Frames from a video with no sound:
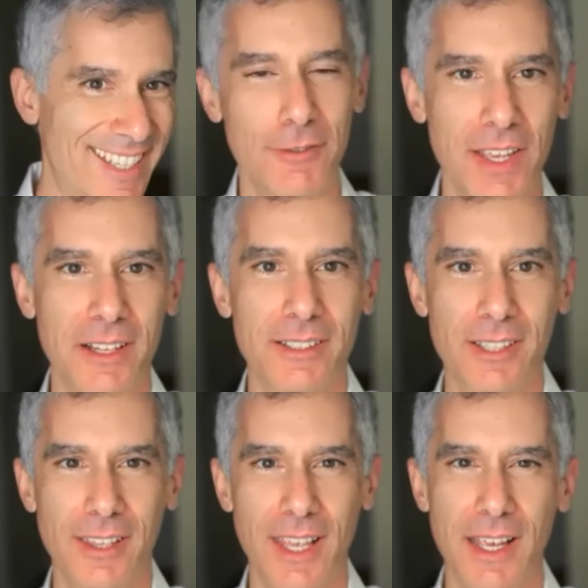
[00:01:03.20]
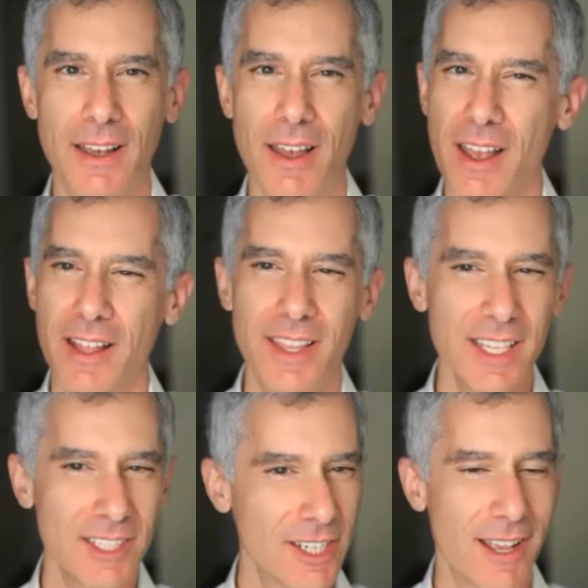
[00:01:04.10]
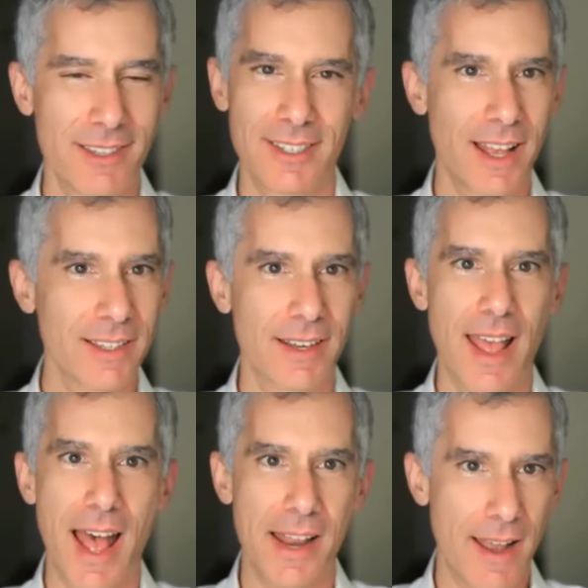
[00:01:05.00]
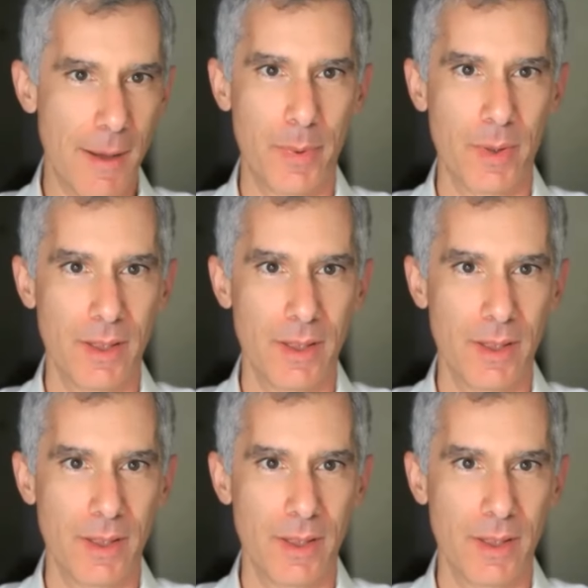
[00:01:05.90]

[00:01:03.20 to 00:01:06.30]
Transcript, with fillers: field to think this just doesn't add up.